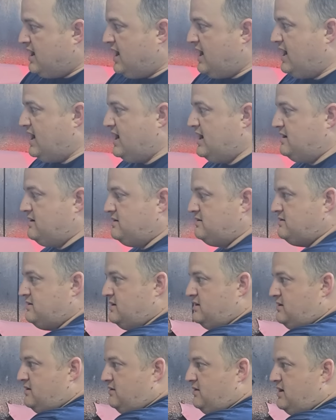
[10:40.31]
And
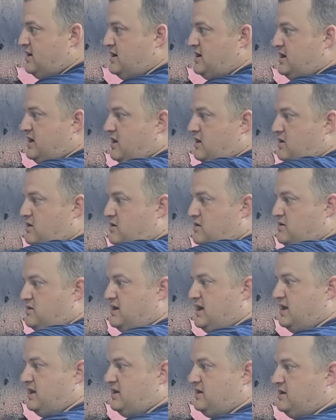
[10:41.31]
there you go. You
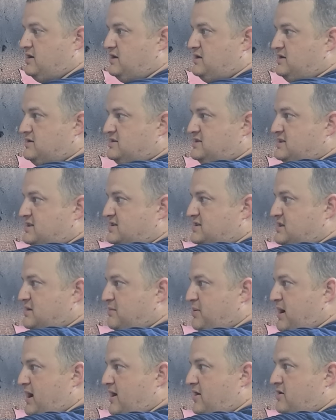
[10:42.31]
got a good
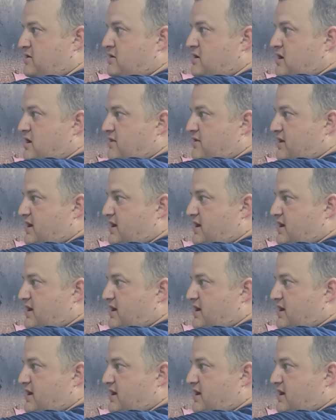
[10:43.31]
consistent pattern.